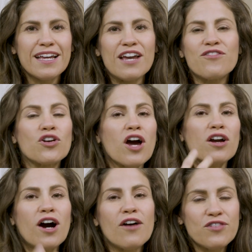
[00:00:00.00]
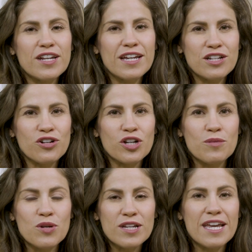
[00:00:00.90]
if you're not confident in your
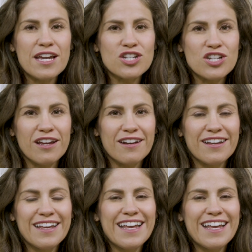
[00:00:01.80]
communication,